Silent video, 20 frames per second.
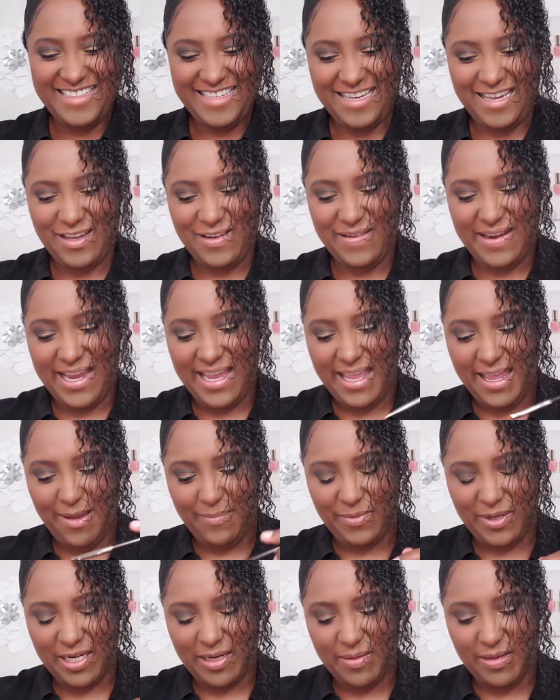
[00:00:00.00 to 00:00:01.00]
Alright,
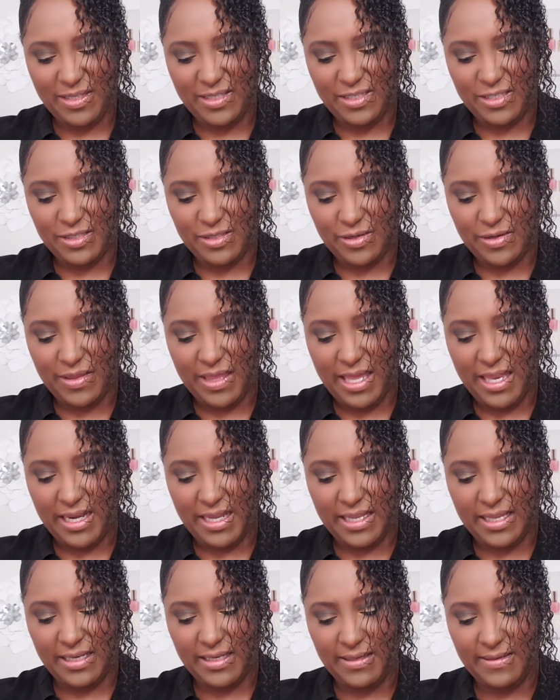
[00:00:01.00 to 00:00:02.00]
I'm going to stir that
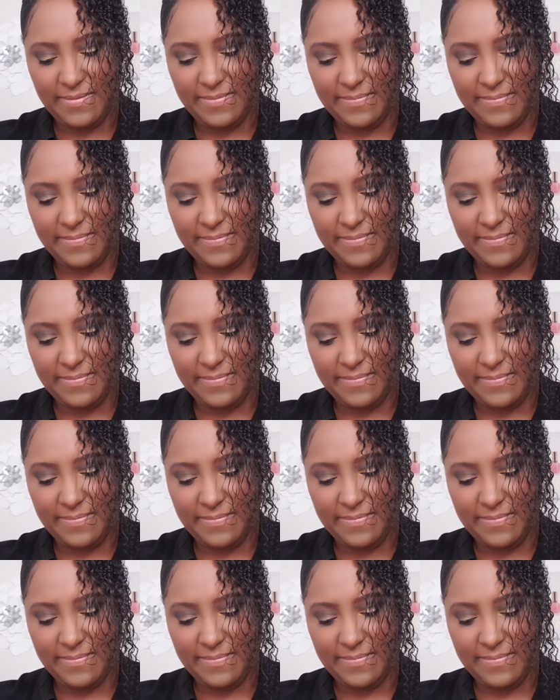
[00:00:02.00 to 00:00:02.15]
in.